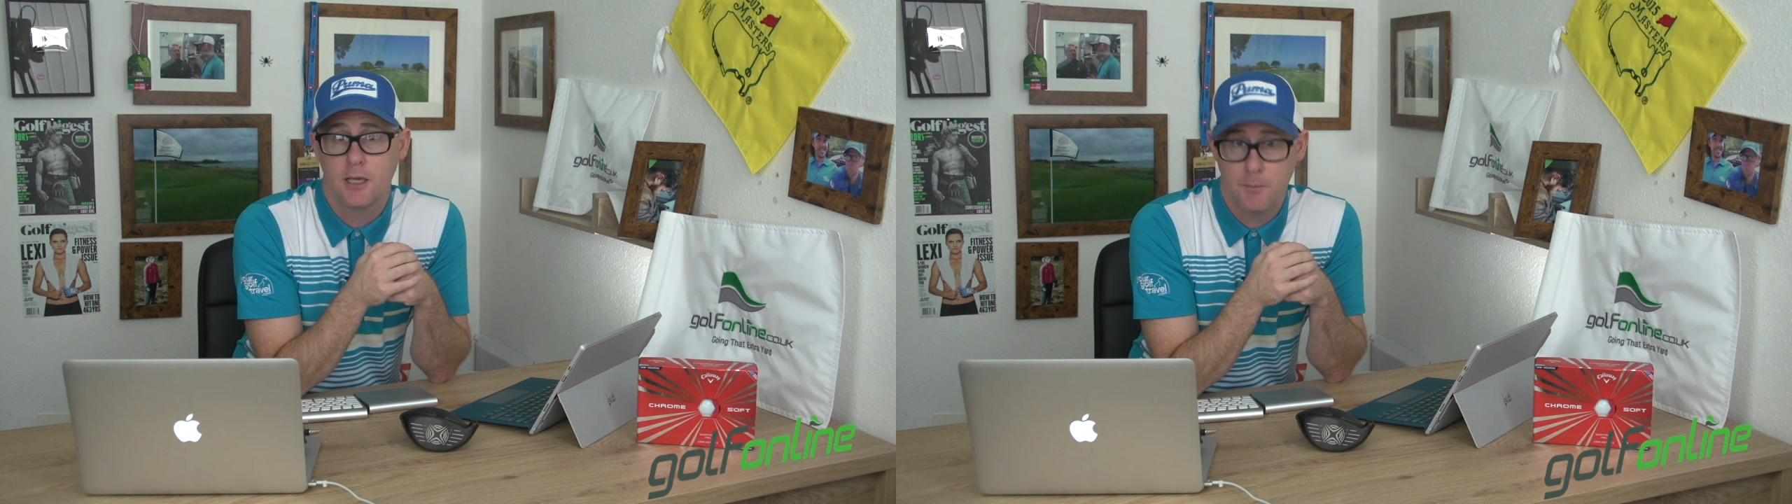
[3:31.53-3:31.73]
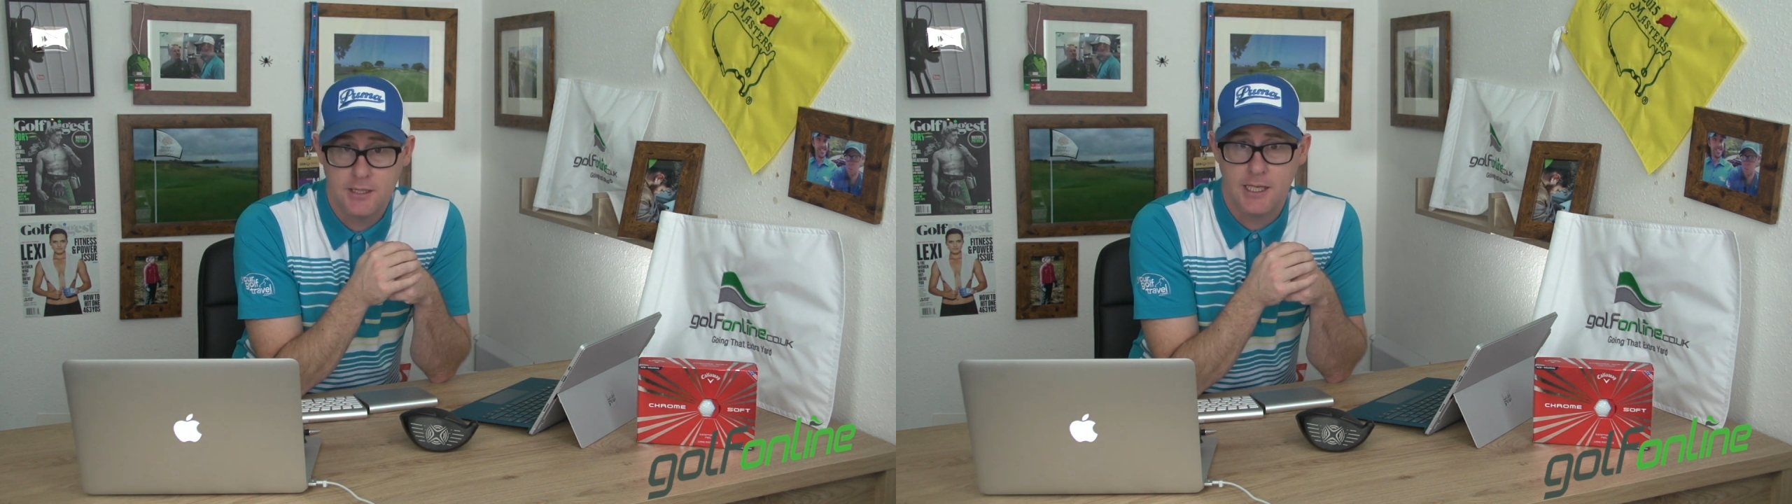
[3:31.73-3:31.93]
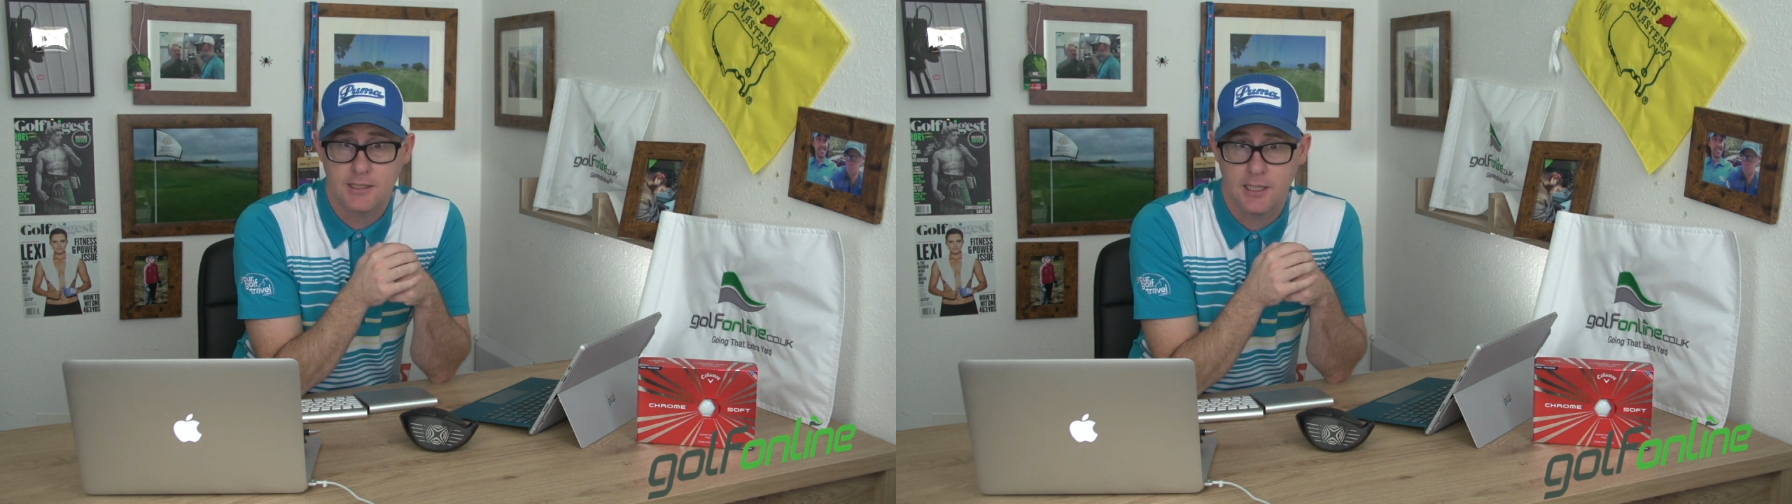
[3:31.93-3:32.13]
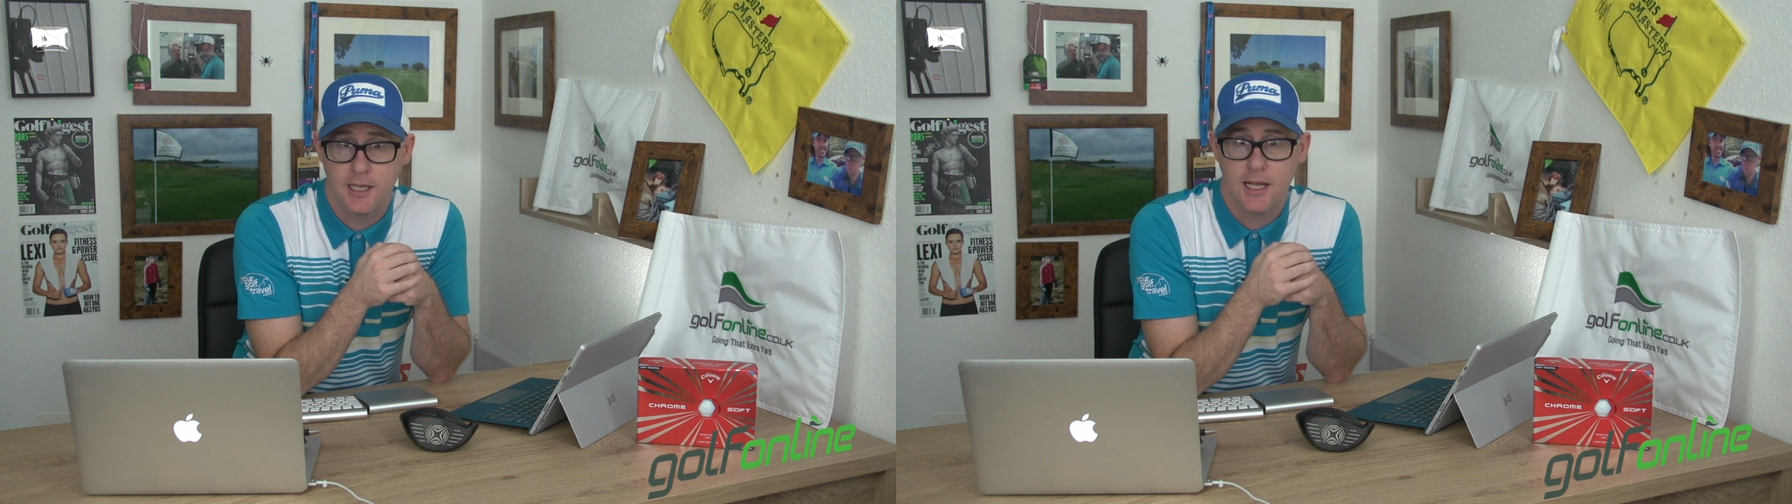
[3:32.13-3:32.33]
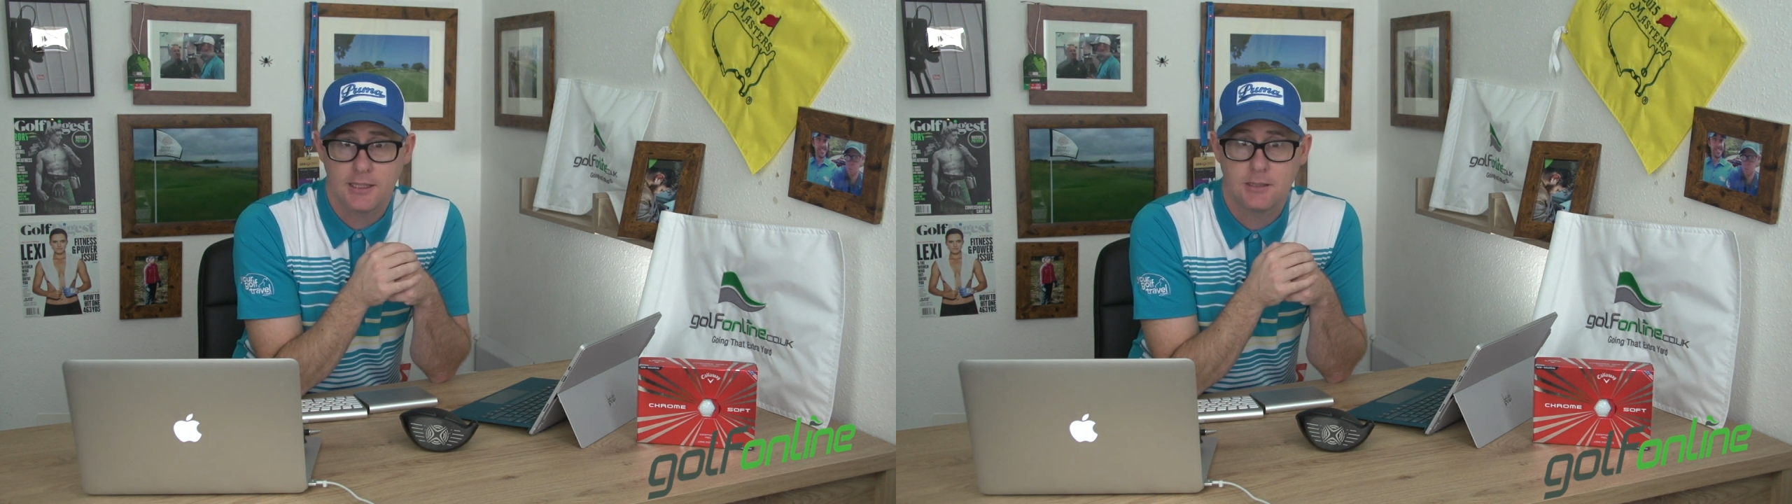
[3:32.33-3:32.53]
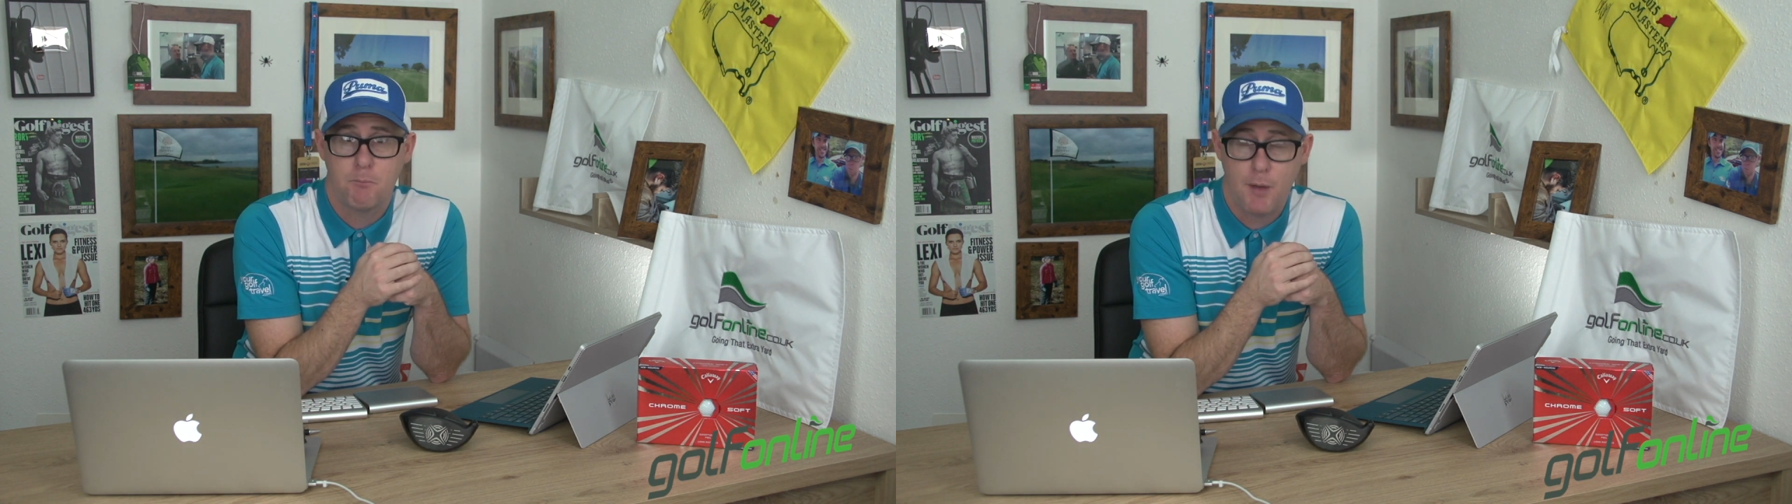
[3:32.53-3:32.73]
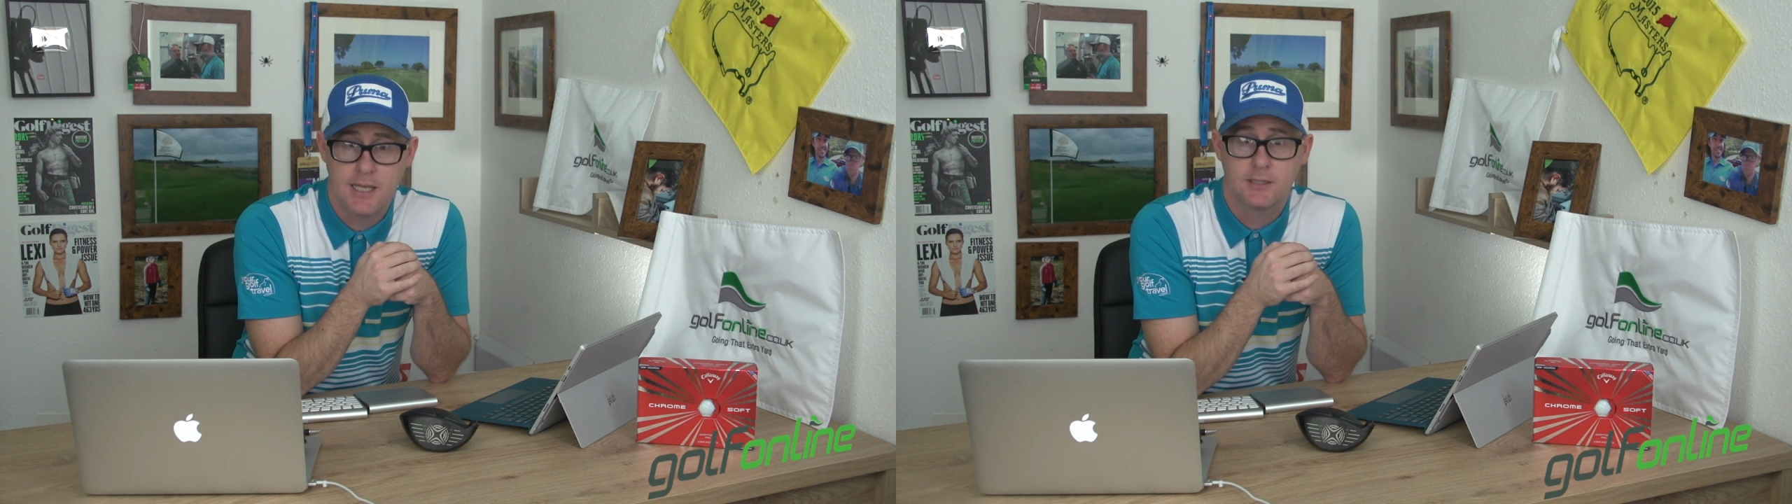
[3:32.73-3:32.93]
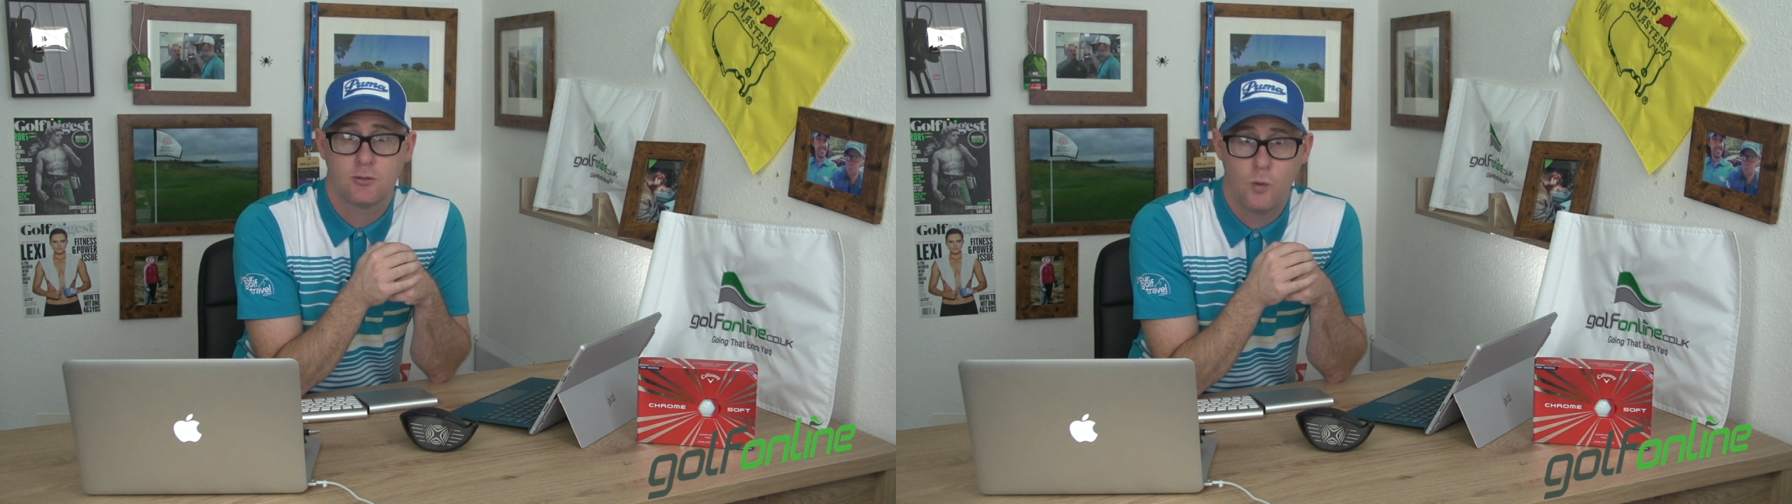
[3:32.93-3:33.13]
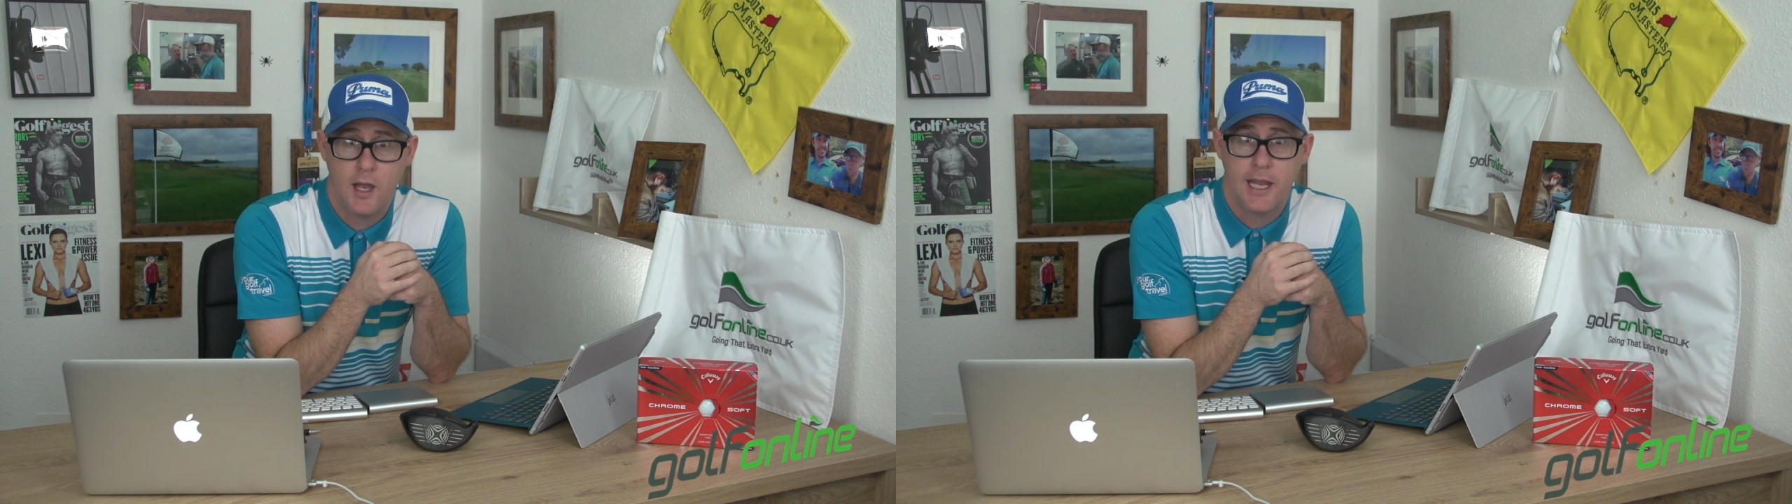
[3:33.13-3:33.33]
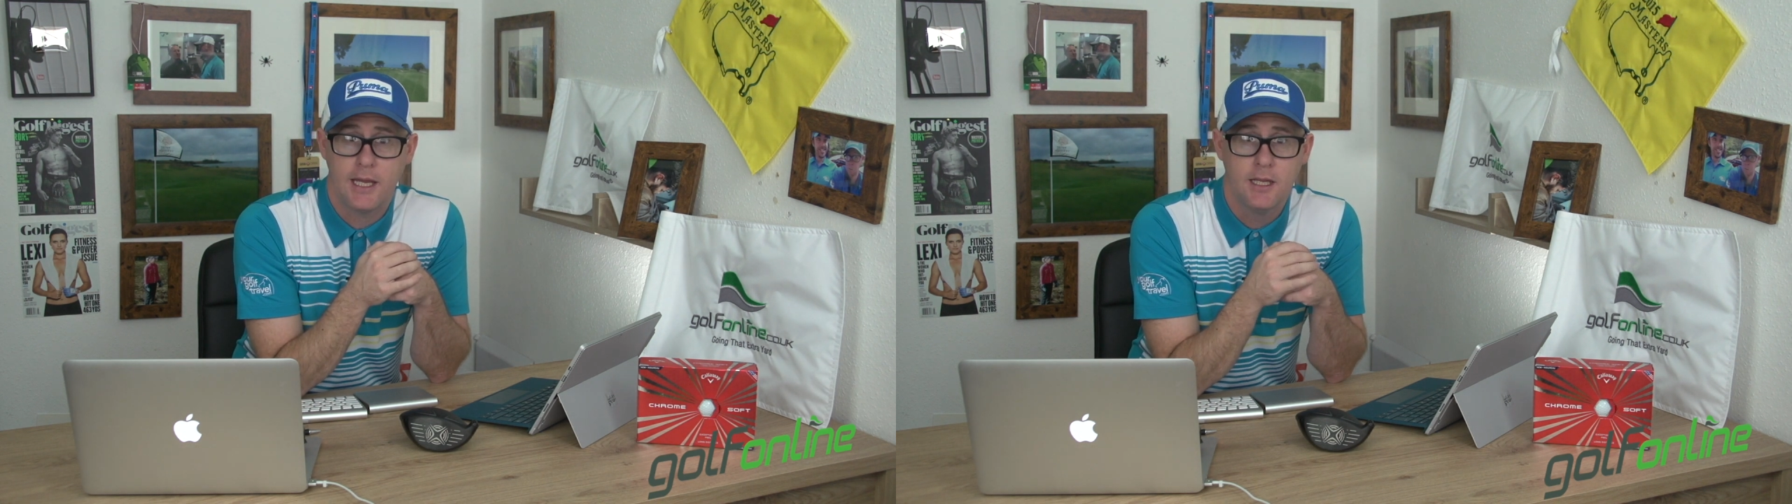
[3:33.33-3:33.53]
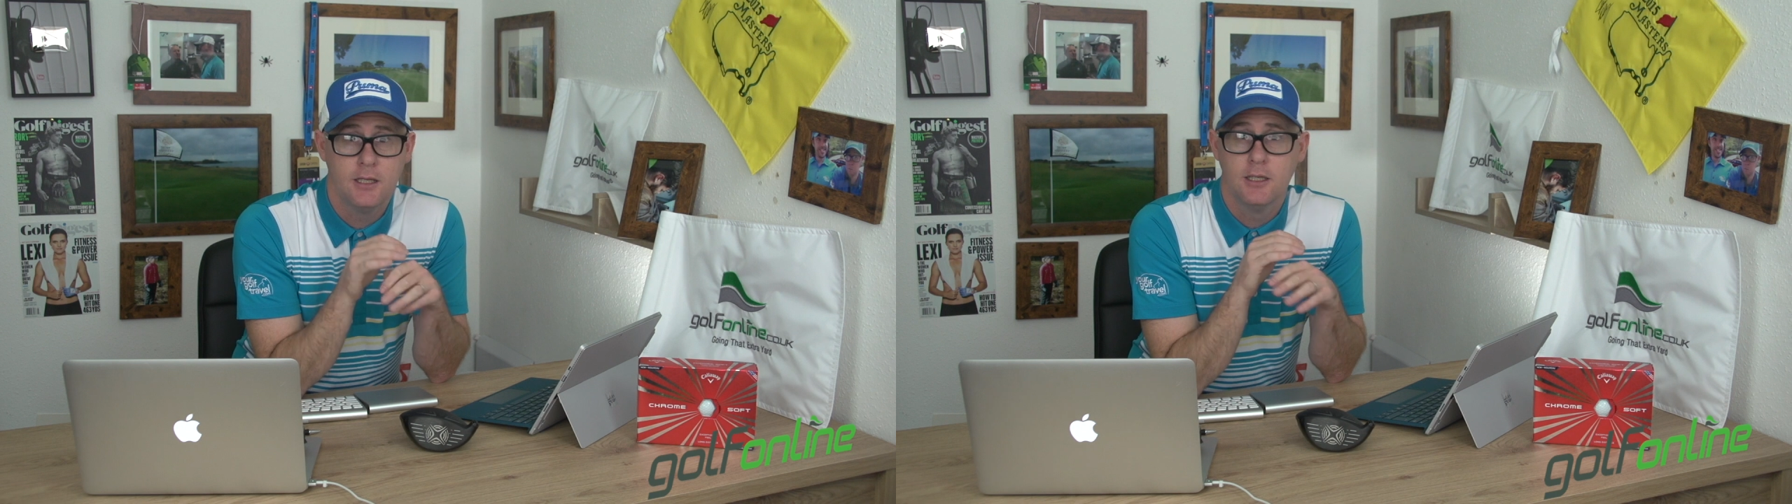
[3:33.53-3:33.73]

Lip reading: Come and test it. That's the best way